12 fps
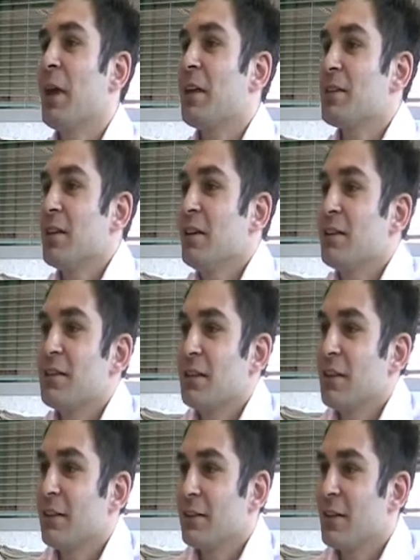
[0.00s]
magazine
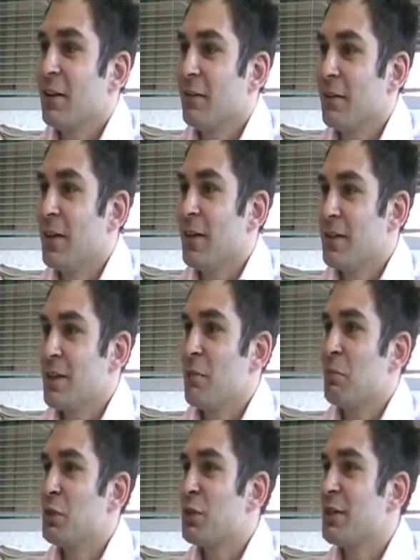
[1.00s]
to kind of
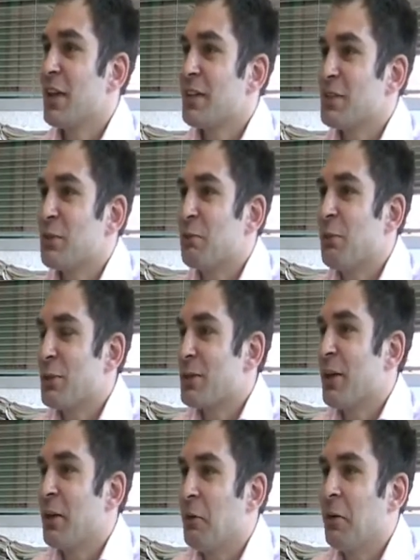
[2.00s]
temperature test on what's
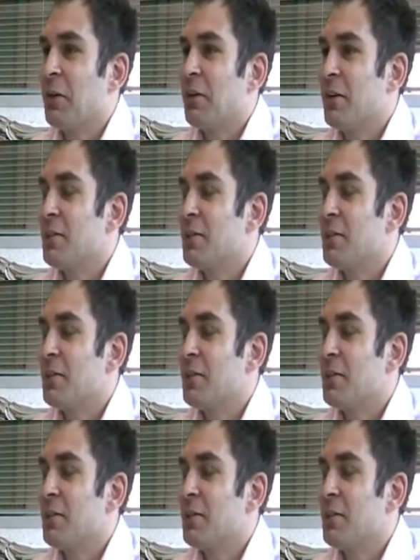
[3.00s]
going on in the